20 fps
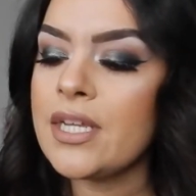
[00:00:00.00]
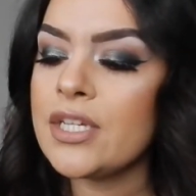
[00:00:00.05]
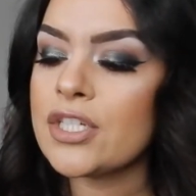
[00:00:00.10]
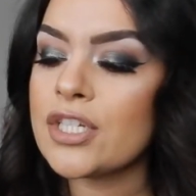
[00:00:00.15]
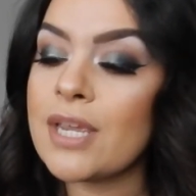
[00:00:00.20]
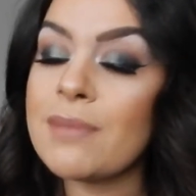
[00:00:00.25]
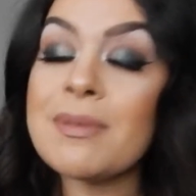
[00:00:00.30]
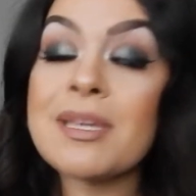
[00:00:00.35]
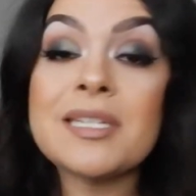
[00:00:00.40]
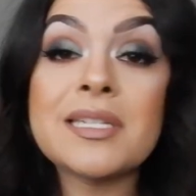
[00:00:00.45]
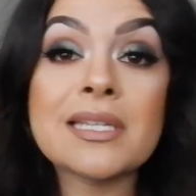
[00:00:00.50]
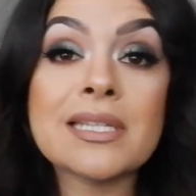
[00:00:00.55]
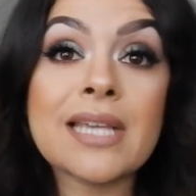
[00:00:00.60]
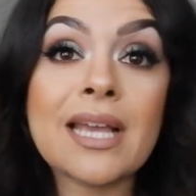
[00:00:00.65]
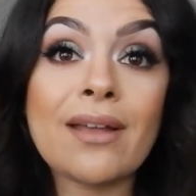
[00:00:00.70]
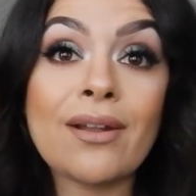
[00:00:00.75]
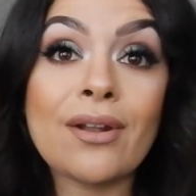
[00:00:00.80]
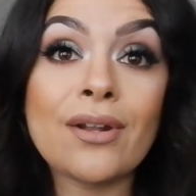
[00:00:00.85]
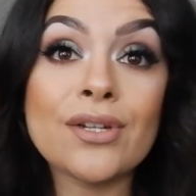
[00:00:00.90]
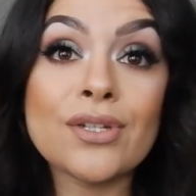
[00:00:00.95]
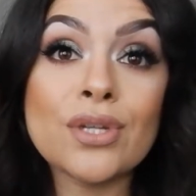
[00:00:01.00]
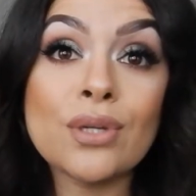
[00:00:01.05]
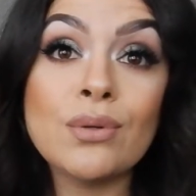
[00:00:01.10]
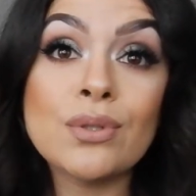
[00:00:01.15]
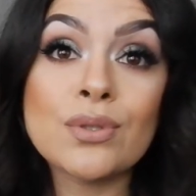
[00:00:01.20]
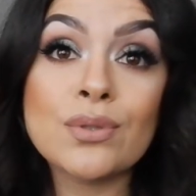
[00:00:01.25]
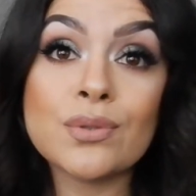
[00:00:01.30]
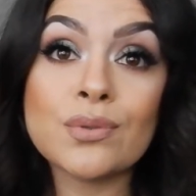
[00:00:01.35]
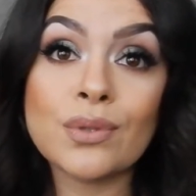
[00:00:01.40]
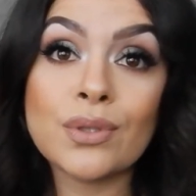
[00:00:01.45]
She gave me a discount on it too,
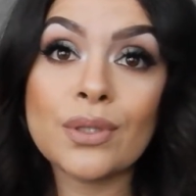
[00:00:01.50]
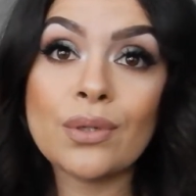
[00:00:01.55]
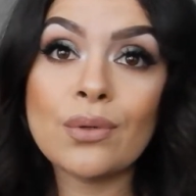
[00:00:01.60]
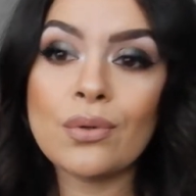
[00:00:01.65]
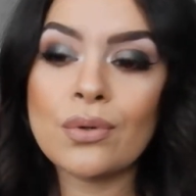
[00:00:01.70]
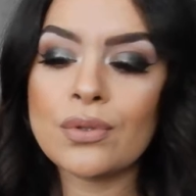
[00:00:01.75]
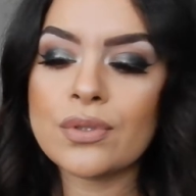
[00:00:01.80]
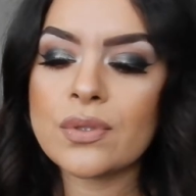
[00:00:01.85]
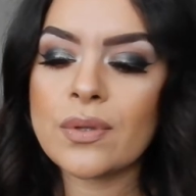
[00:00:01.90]
which was really cool.